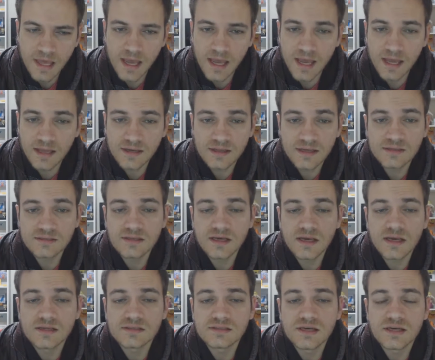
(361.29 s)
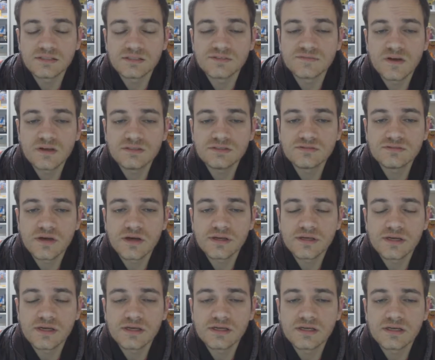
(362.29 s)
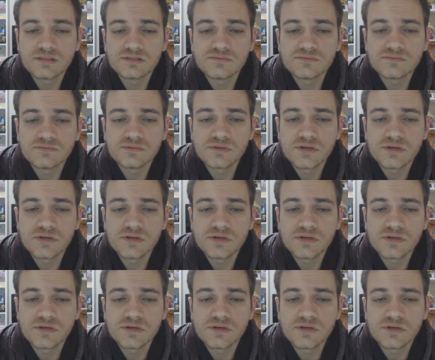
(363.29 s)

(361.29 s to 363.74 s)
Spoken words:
it gets frustrating. It gets